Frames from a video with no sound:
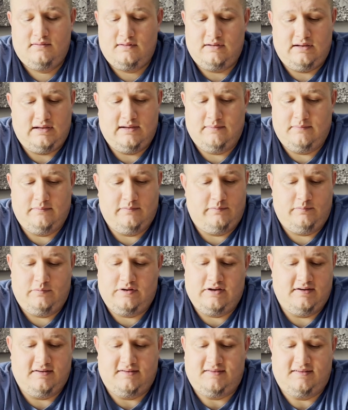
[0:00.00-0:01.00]
I'm
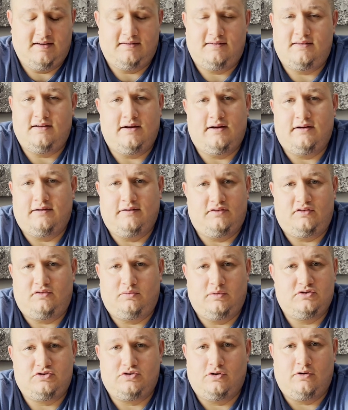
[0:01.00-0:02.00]
going to sit there and
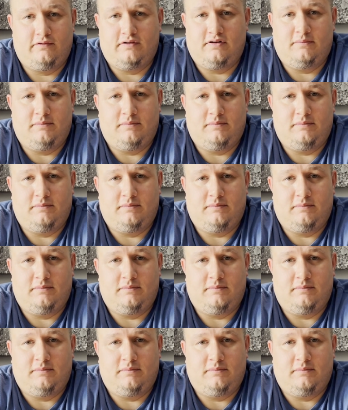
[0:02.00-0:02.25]
switch over to